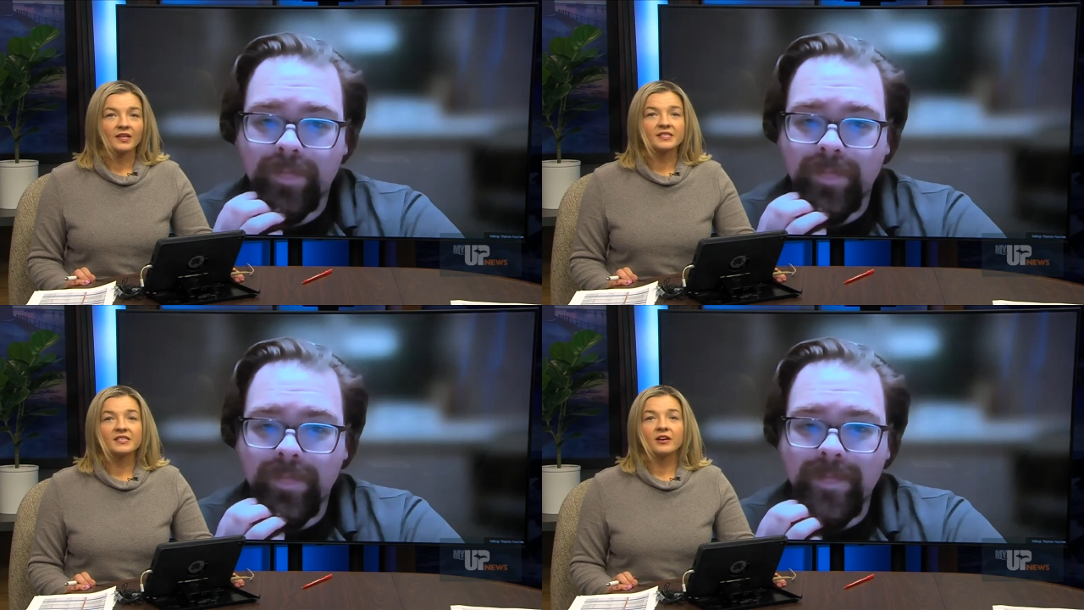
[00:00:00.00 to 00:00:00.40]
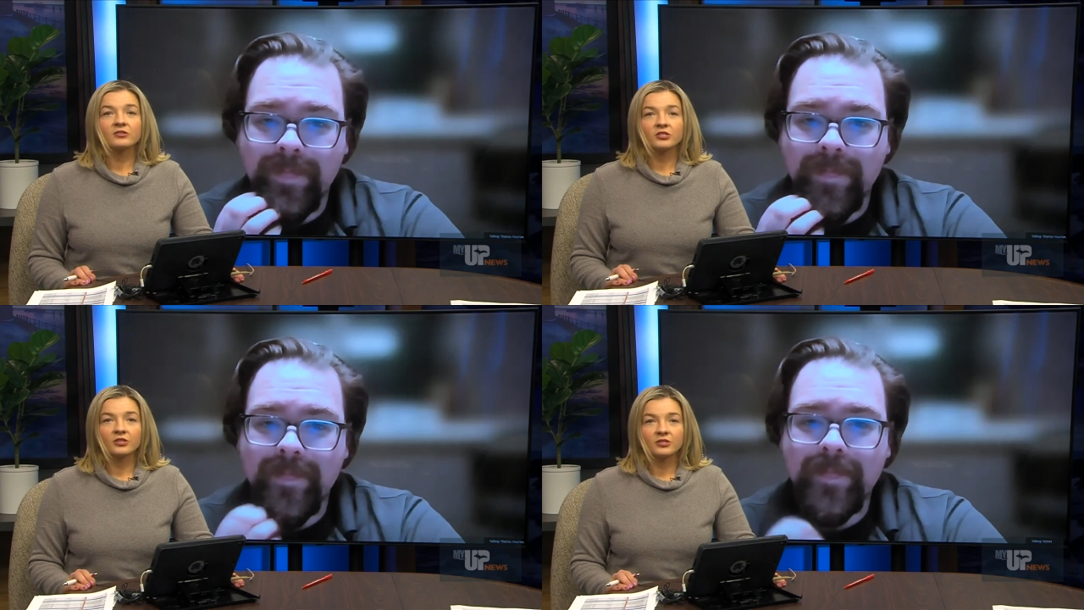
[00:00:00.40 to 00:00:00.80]

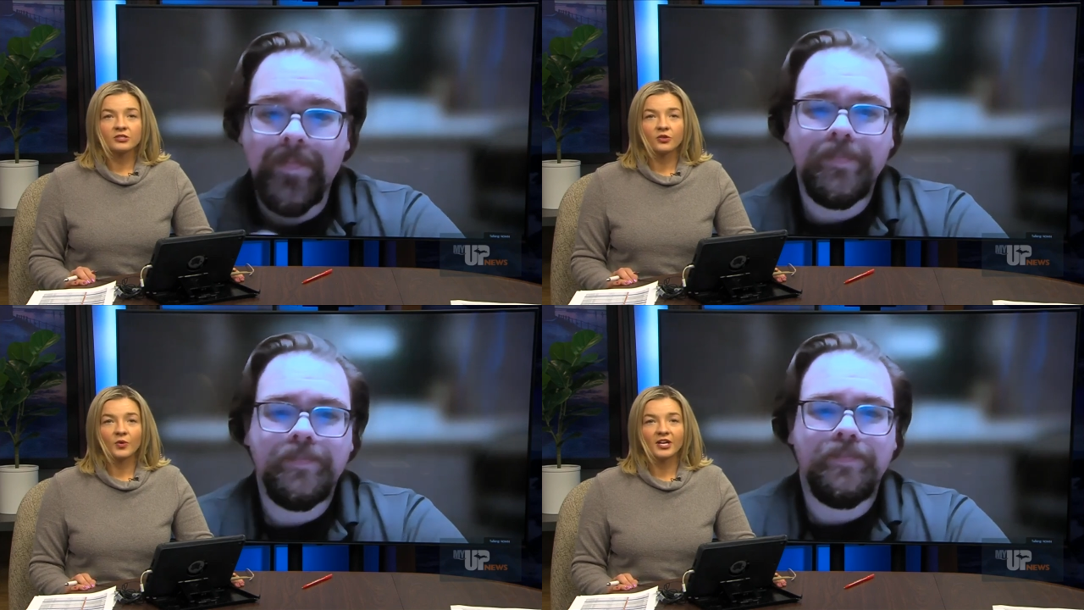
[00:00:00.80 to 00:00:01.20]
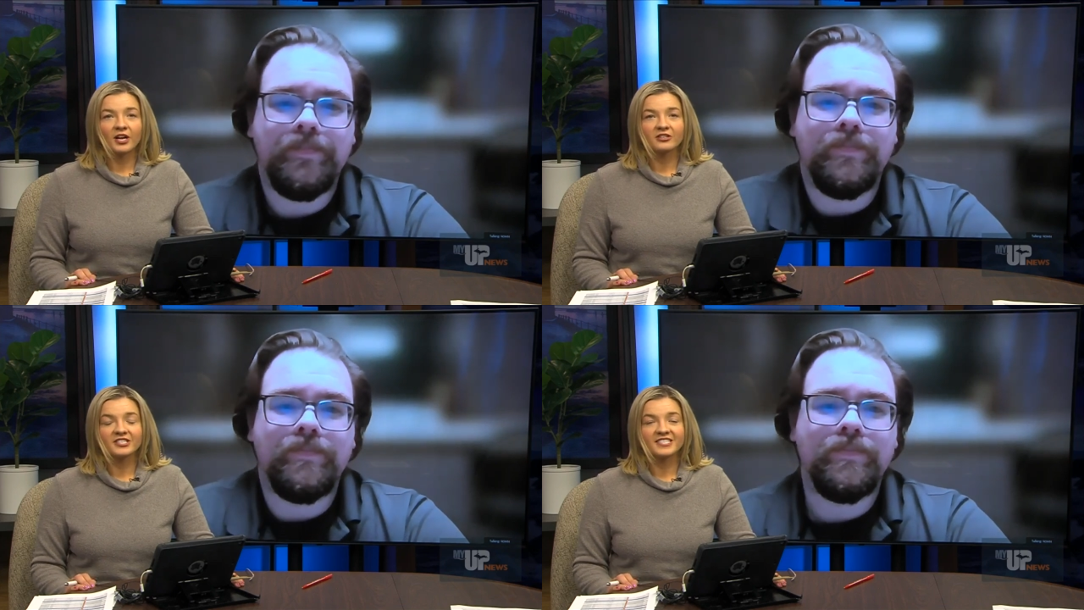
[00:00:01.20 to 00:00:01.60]
Speaker 1: Let's now turn to the
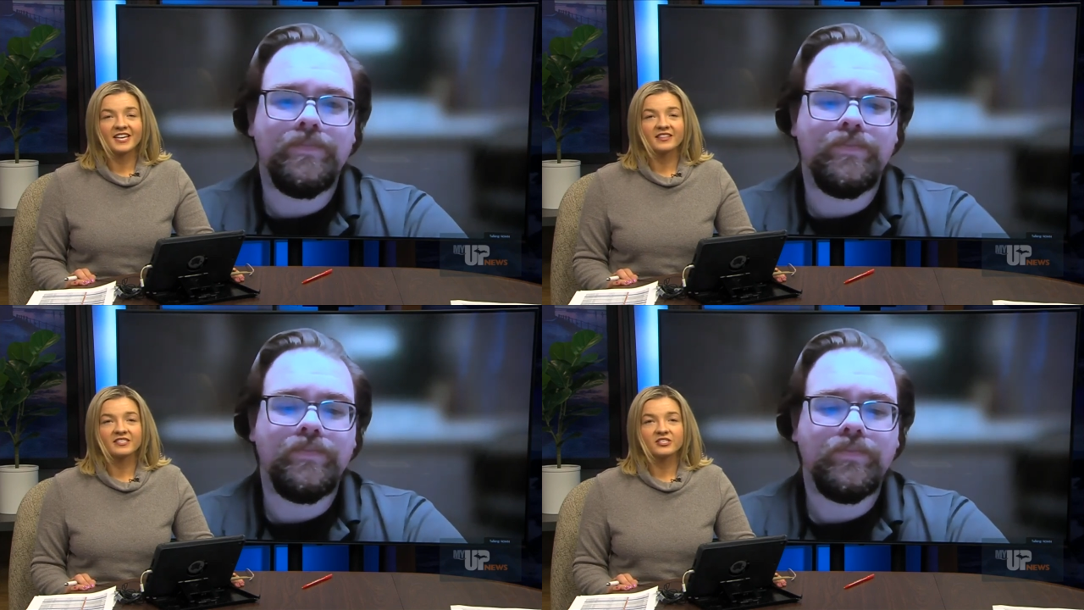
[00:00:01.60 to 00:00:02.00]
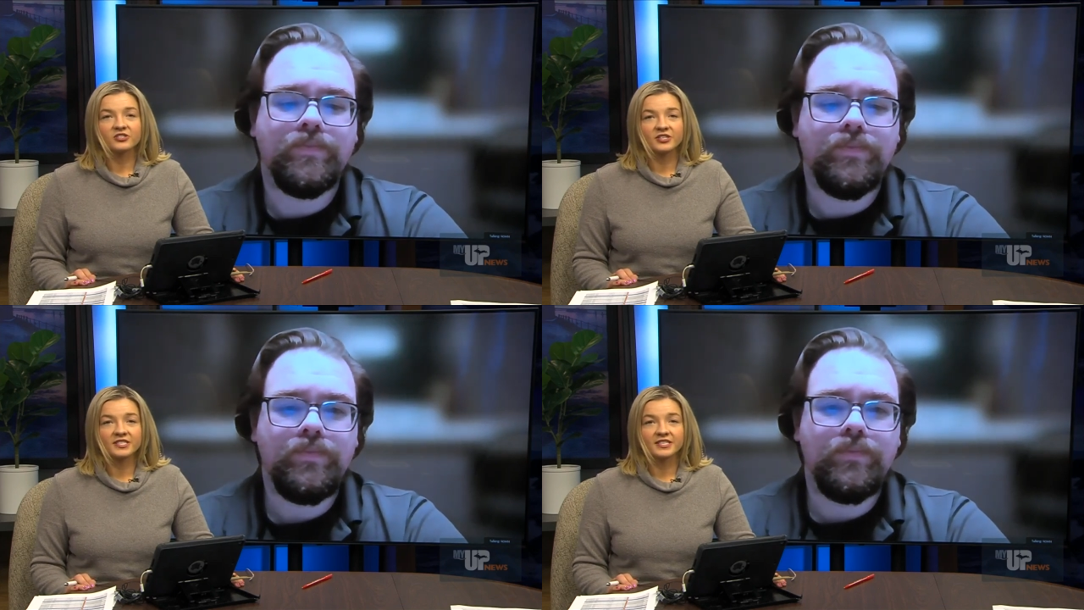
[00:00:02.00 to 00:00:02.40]

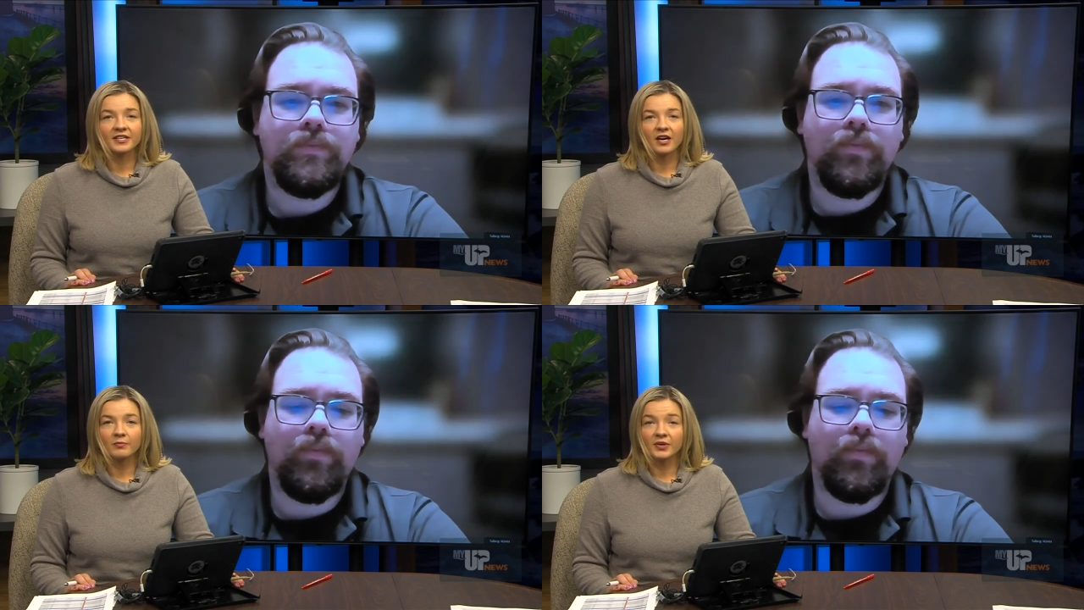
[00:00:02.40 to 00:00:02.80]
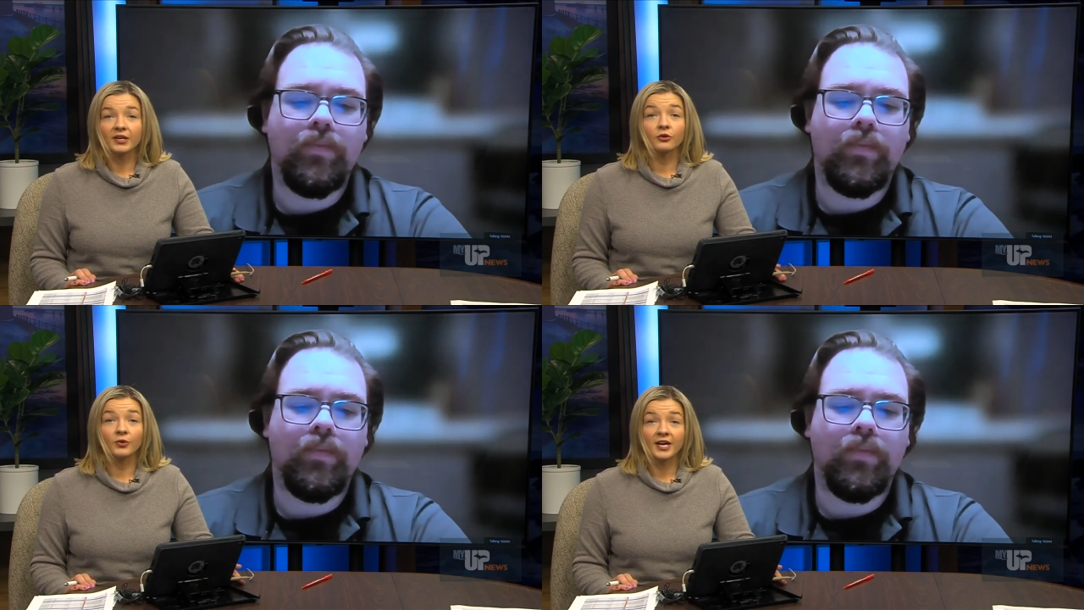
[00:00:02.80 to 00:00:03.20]
110th District.
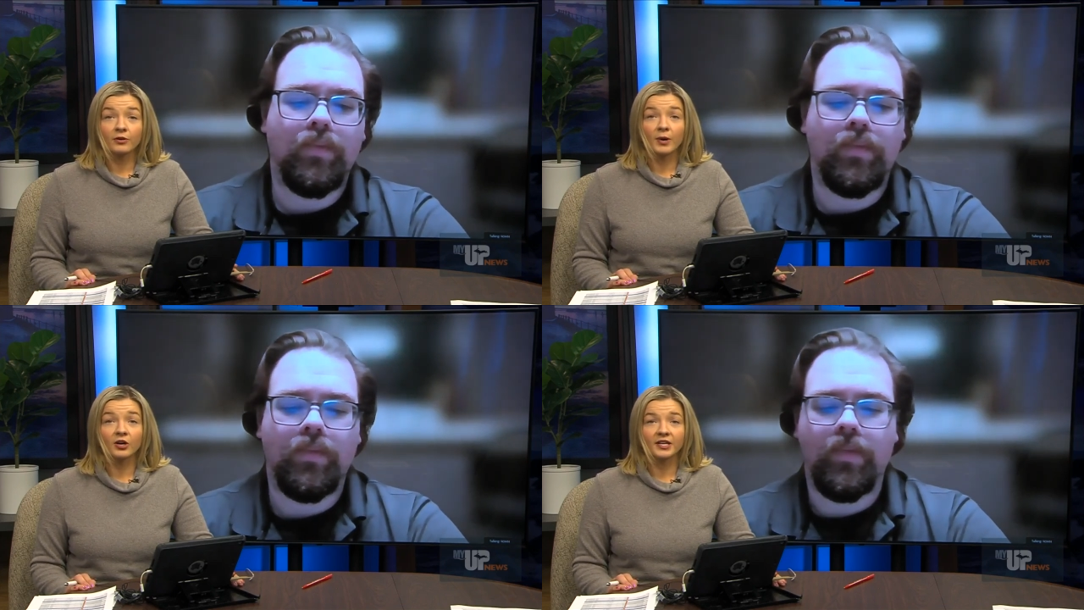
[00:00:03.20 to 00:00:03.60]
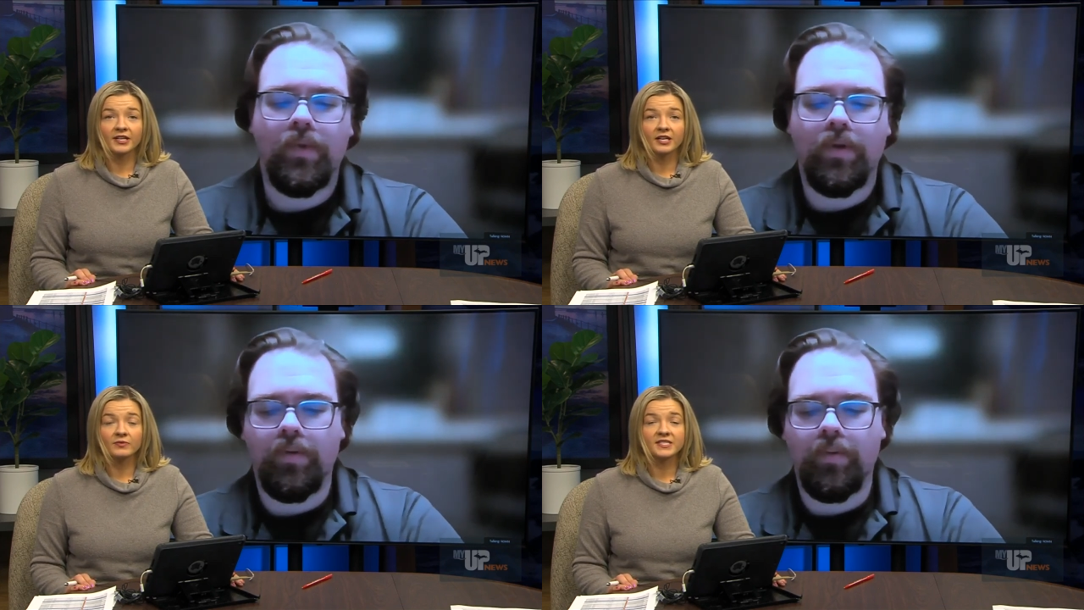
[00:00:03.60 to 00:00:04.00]
Incumbent Greg
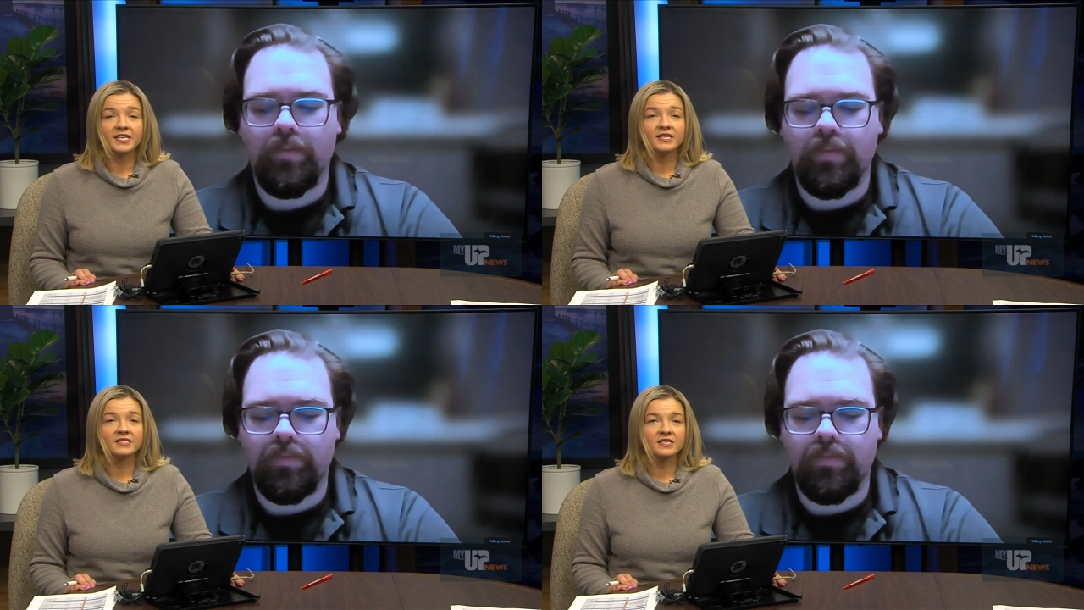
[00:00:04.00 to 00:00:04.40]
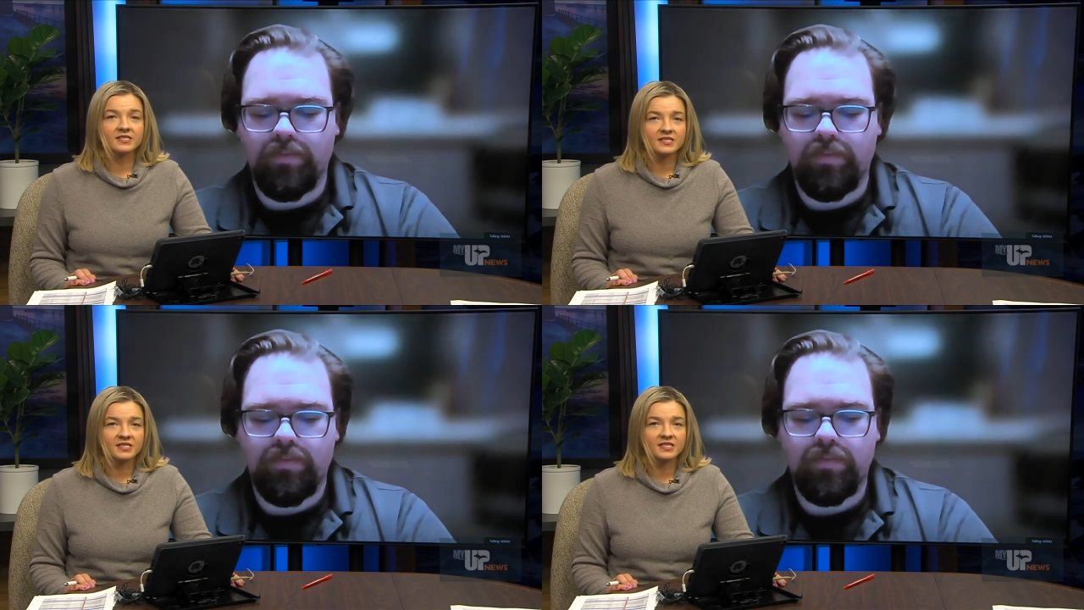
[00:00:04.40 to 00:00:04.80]
Markkanen
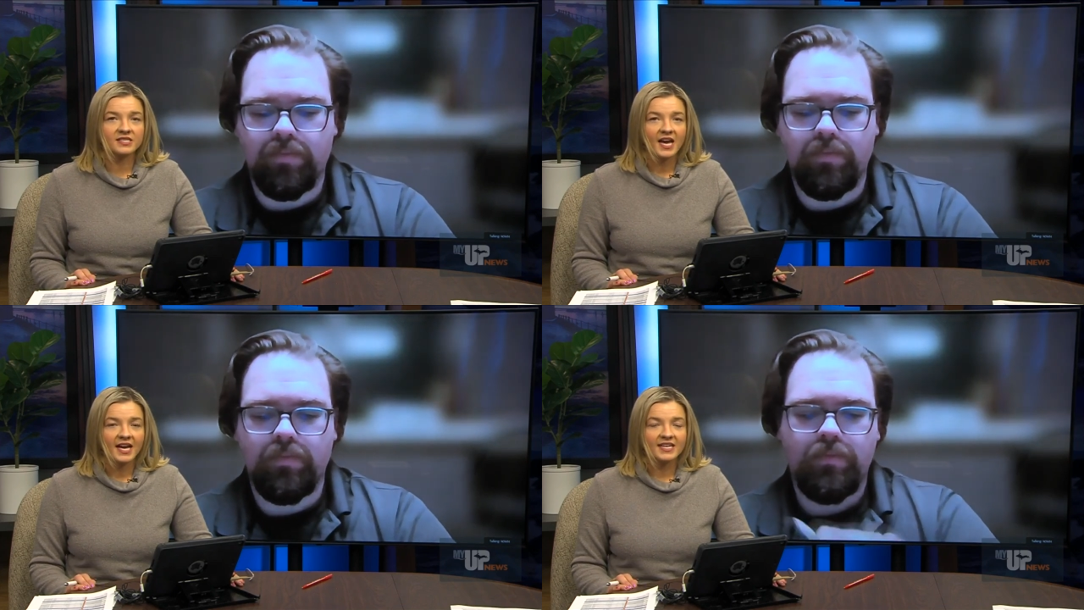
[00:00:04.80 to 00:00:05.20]
retains his seat.